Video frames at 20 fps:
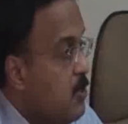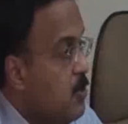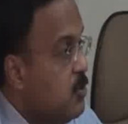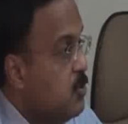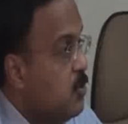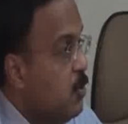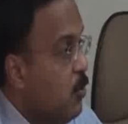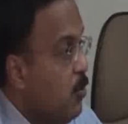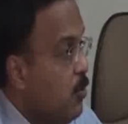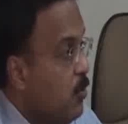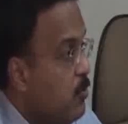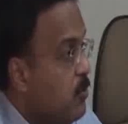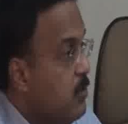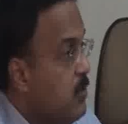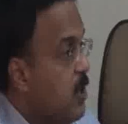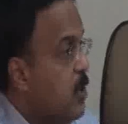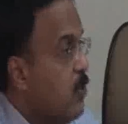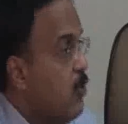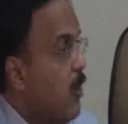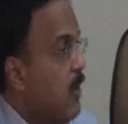So
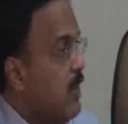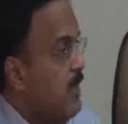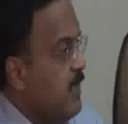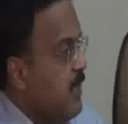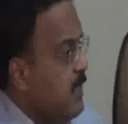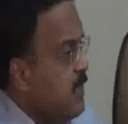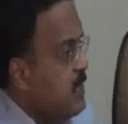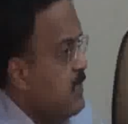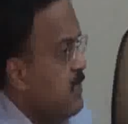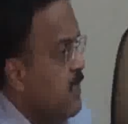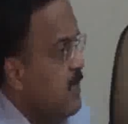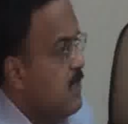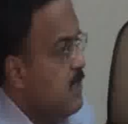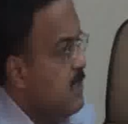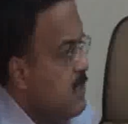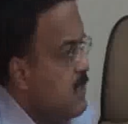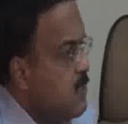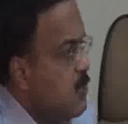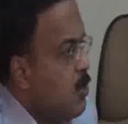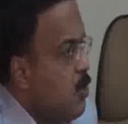the context
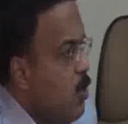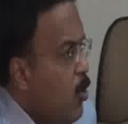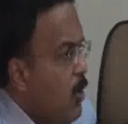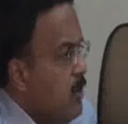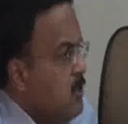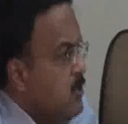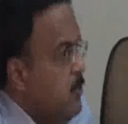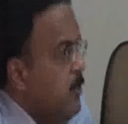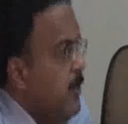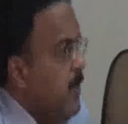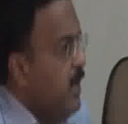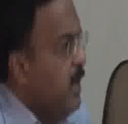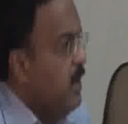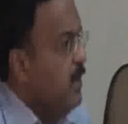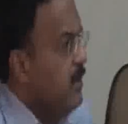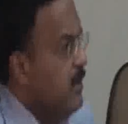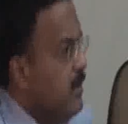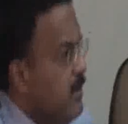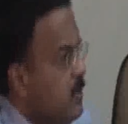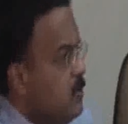is not
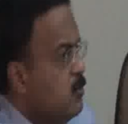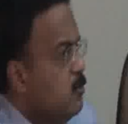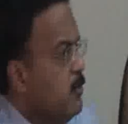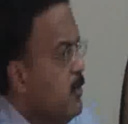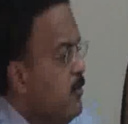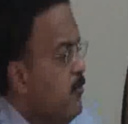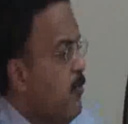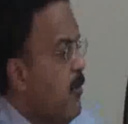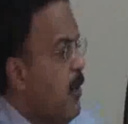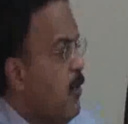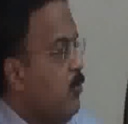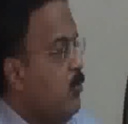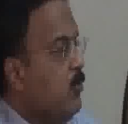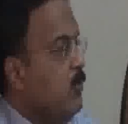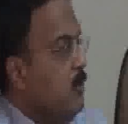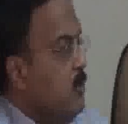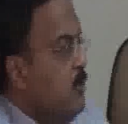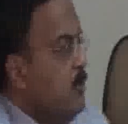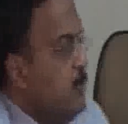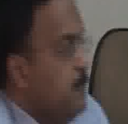merely to be found
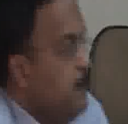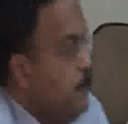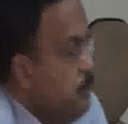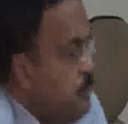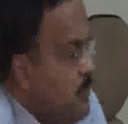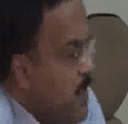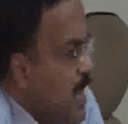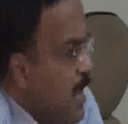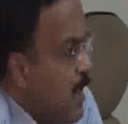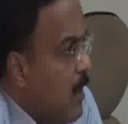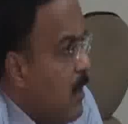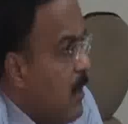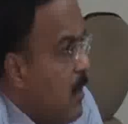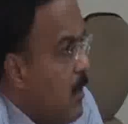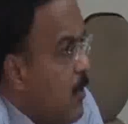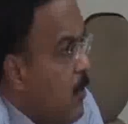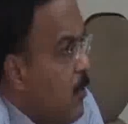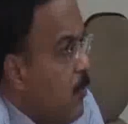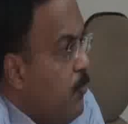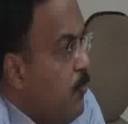
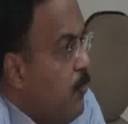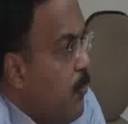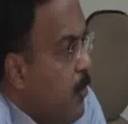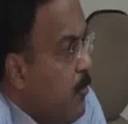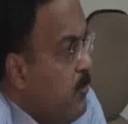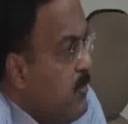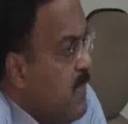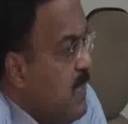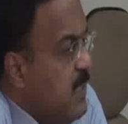from the